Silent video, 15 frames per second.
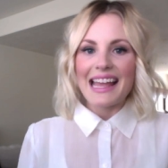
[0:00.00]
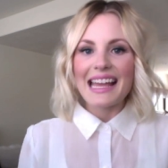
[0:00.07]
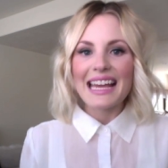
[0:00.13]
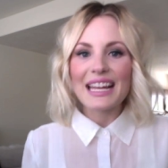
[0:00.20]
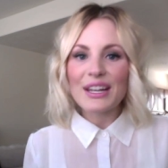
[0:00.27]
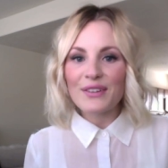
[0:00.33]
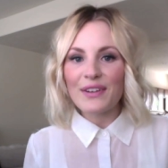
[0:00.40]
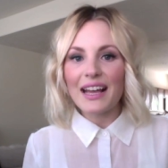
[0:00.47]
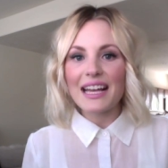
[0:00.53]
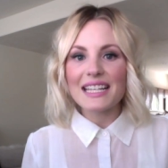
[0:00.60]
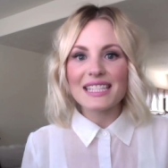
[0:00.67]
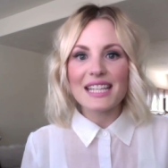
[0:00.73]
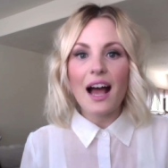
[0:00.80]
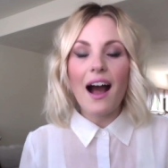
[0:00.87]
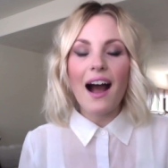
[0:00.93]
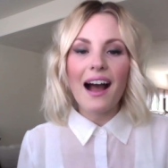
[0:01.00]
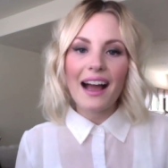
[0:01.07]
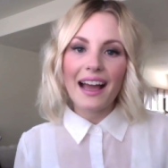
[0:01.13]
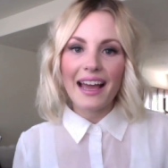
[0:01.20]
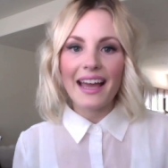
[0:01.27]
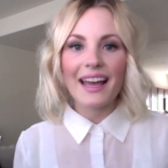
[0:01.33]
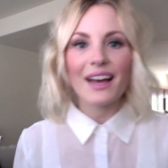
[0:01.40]
Anyways,
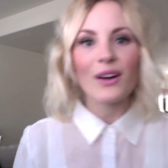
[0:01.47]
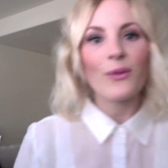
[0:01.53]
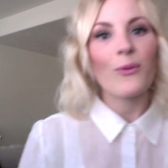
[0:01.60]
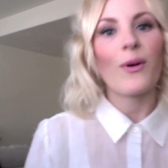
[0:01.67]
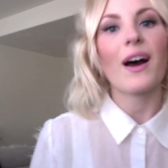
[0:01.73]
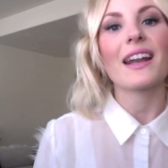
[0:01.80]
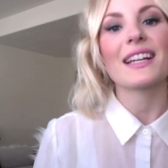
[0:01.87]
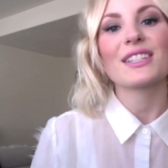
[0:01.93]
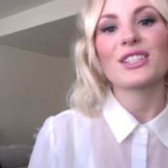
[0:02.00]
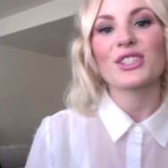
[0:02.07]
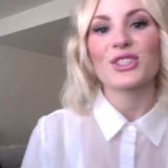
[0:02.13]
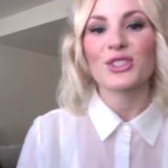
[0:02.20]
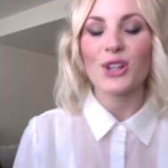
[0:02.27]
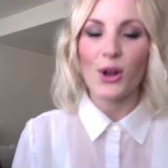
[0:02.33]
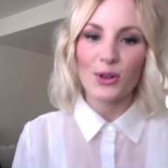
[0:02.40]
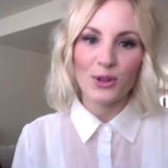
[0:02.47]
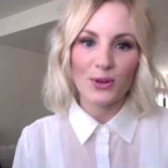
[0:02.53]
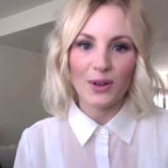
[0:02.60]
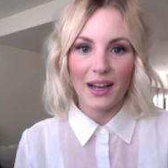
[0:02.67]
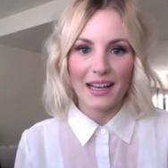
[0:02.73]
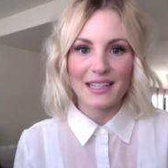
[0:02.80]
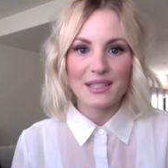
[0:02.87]
I wanted to show you
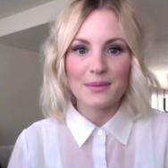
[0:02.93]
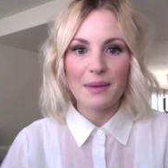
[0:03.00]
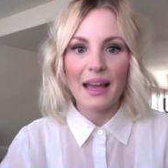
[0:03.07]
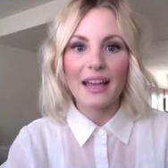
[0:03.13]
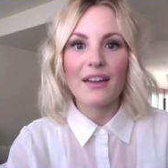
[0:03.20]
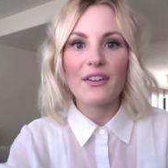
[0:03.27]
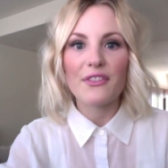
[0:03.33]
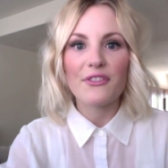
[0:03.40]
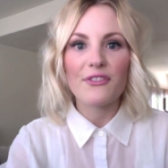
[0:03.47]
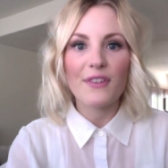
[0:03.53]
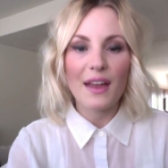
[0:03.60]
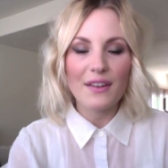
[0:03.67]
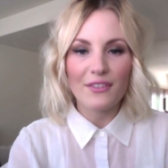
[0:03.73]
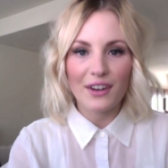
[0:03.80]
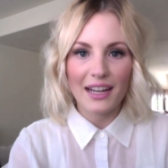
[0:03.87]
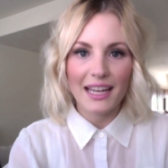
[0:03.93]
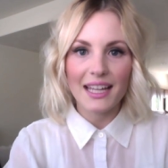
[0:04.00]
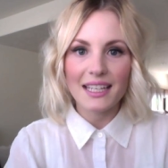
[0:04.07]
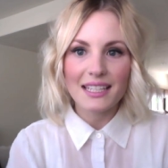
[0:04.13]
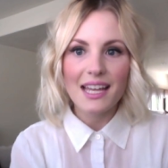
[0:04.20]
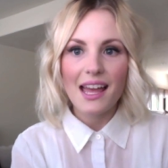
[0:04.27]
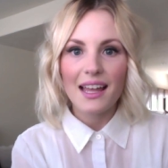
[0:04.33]
guys my
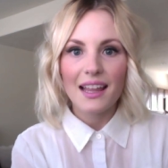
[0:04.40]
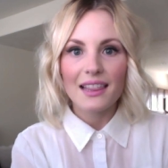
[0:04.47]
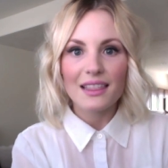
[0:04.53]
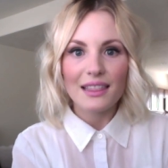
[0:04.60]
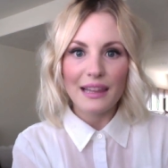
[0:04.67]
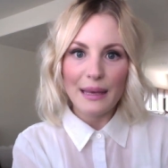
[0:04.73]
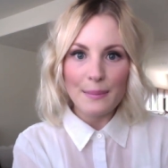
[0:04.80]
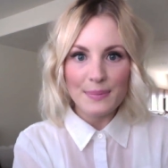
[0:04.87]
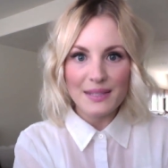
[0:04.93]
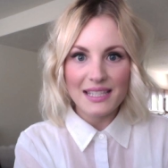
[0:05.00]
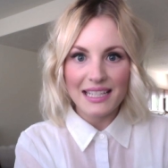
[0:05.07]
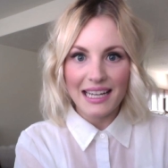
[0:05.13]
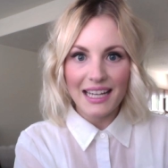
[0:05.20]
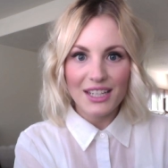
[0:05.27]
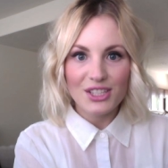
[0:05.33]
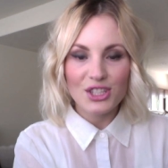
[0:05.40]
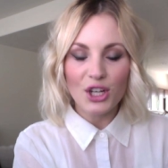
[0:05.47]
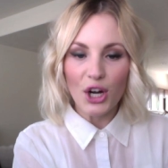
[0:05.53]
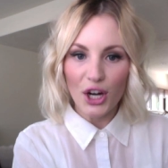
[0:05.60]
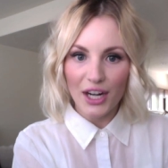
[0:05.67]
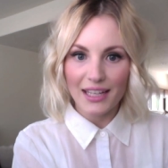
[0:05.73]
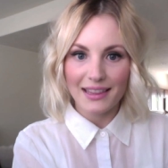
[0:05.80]
favorite lipsticks
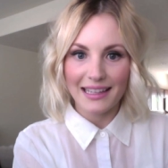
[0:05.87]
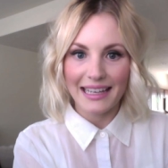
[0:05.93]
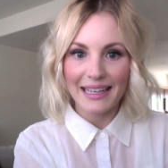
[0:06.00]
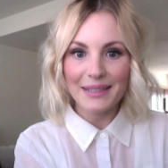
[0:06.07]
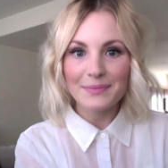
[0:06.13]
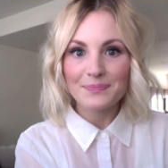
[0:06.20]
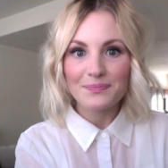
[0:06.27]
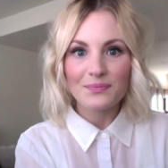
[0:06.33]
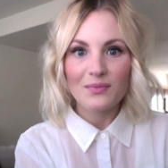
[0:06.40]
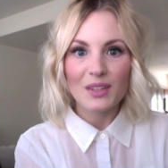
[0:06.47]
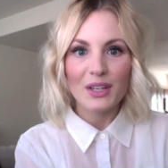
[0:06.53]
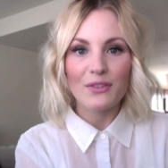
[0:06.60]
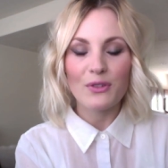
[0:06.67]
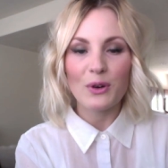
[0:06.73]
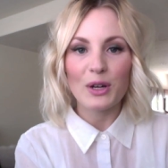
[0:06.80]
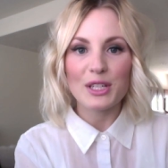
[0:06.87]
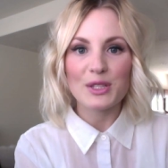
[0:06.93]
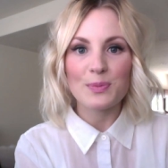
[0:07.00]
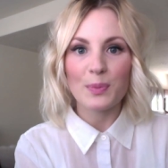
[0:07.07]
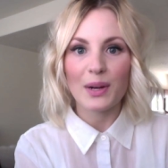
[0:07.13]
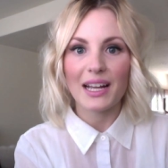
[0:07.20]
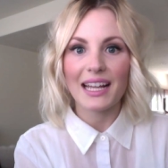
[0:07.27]
currently for
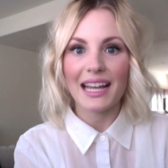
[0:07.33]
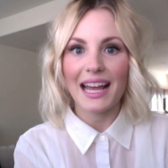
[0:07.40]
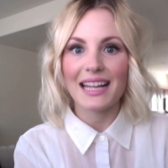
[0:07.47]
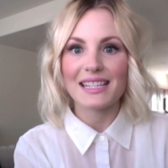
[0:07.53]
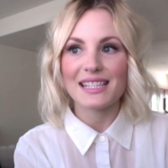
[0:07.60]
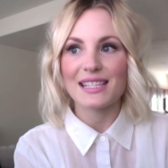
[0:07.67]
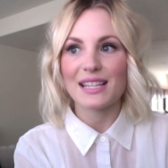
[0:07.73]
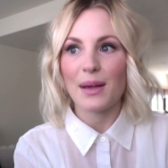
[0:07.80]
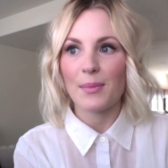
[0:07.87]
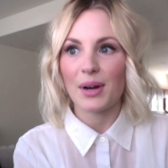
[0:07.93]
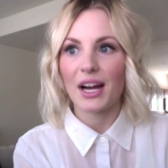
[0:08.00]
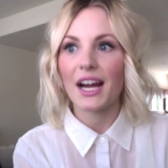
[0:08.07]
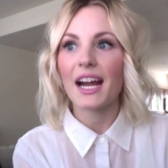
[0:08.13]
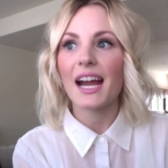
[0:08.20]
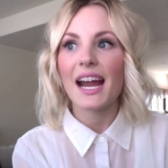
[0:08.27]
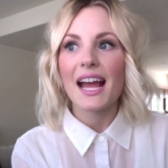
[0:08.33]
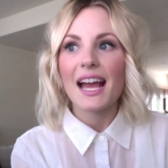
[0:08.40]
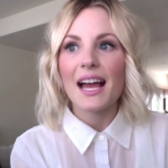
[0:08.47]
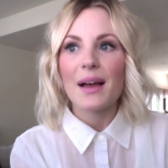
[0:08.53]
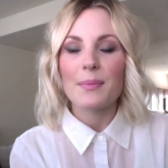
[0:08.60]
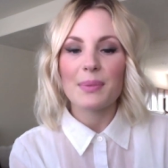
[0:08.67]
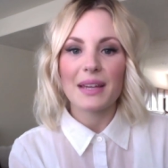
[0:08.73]
spring and summer
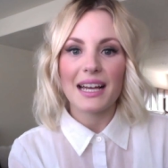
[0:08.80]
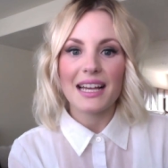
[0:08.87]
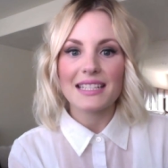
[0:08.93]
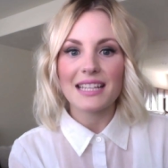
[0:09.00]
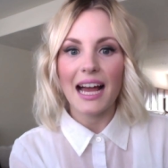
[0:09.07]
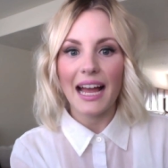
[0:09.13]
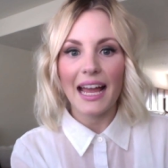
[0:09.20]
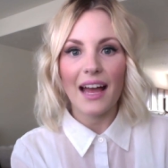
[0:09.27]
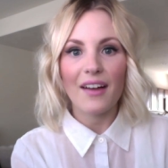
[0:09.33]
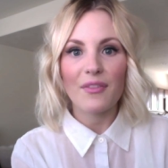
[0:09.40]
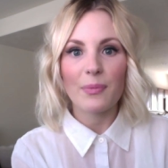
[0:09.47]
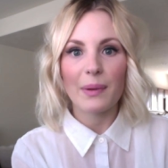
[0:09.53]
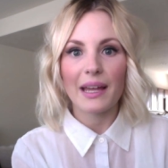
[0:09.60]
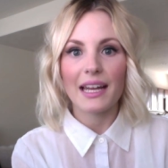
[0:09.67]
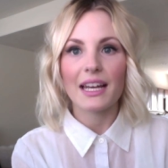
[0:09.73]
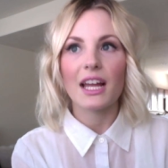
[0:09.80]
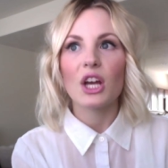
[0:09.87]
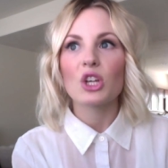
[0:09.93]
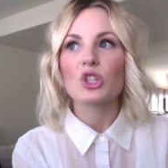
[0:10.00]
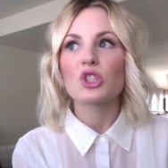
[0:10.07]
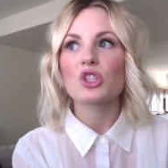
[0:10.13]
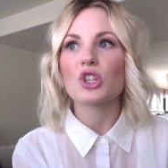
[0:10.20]
because I have been
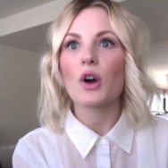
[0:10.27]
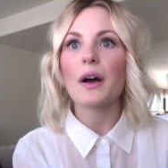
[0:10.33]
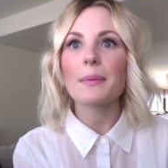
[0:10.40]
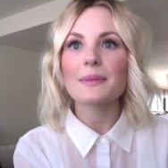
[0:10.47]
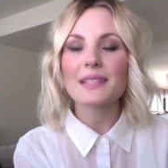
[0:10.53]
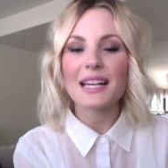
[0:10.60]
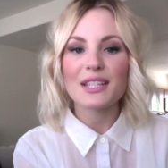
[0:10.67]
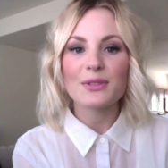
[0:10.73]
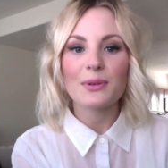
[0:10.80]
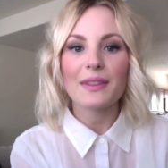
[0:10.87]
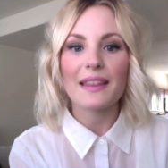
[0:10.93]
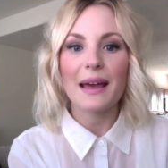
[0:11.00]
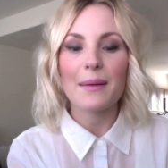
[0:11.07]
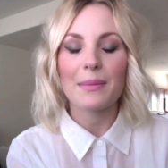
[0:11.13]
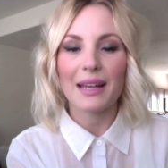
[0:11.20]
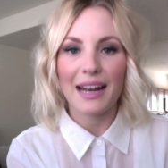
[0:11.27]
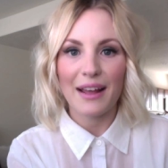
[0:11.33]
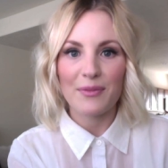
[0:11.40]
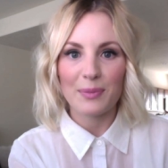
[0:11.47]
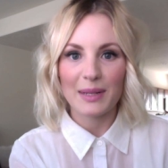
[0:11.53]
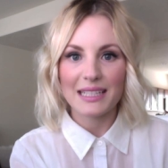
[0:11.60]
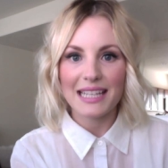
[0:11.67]
so obsessed with them and
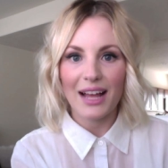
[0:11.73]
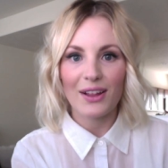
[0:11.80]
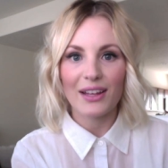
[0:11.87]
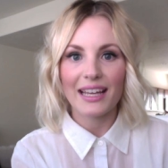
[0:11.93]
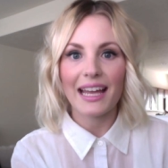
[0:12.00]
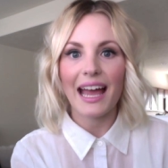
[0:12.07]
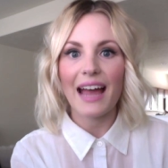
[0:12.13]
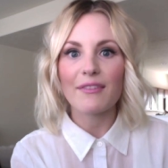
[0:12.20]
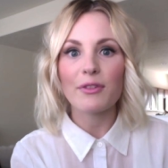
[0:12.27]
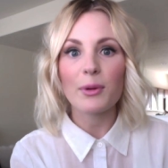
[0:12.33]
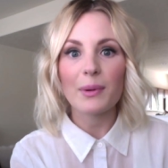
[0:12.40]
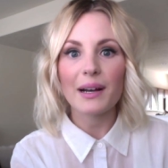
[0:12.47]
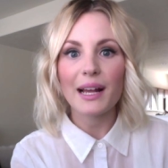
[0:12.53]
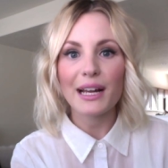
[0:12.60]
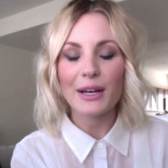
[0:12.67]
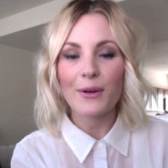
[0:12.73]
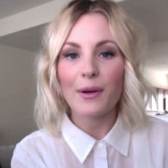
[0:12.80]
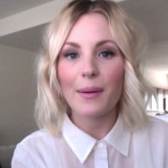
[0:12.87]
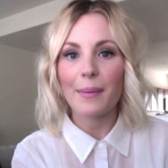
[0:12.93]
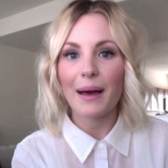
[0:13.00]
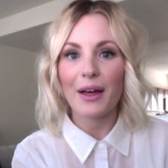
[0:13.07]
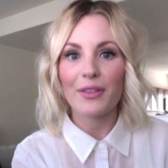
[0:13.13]
I've been telling everyone I know
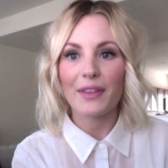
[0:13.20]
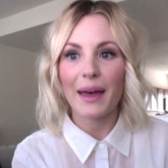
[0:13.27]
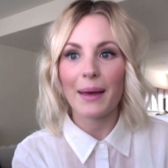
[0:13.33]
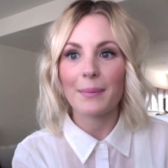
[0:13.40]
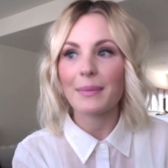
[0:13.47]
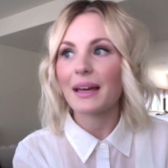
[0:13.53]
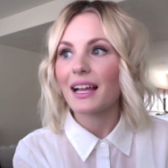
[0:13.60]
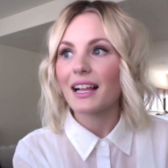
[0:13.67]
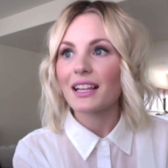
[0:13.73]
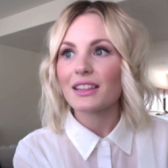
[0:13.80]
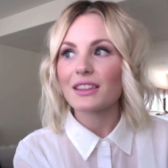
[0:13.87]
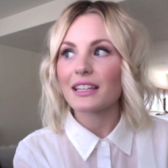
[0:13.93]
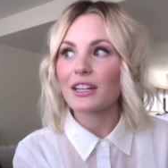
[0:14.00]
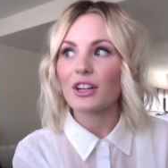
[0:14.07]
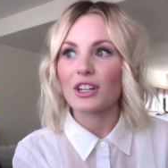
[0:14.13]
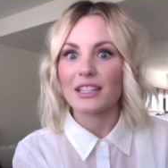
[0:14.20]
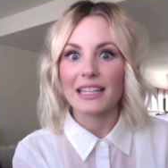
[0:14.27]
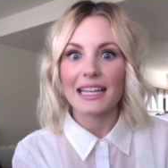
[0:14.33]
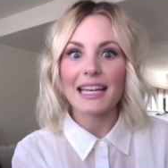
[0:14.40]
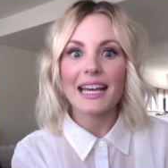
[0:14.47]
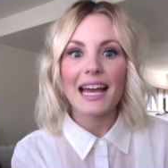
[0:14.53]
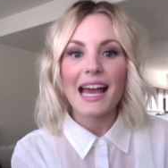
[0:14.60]
about them
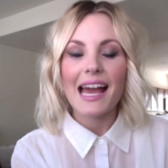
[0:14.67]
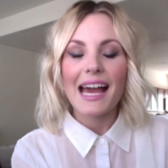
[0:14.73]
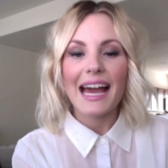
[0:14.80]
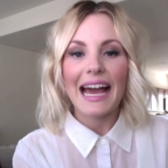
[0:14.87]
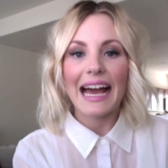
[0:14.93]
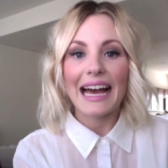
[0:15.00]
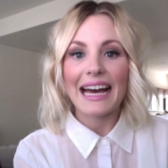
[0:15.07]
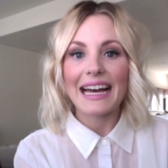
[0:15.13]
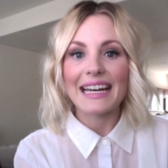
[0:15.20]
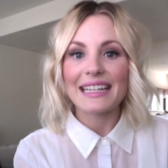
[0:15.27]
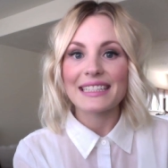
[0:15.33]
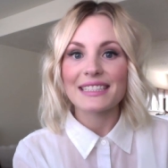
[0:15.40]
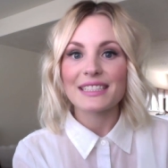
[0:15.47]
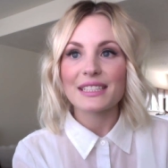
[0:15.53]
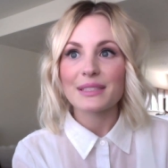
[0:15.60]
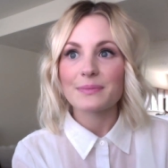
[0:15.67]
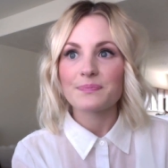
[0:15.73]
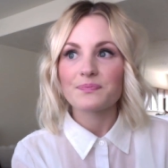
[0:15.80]
literally and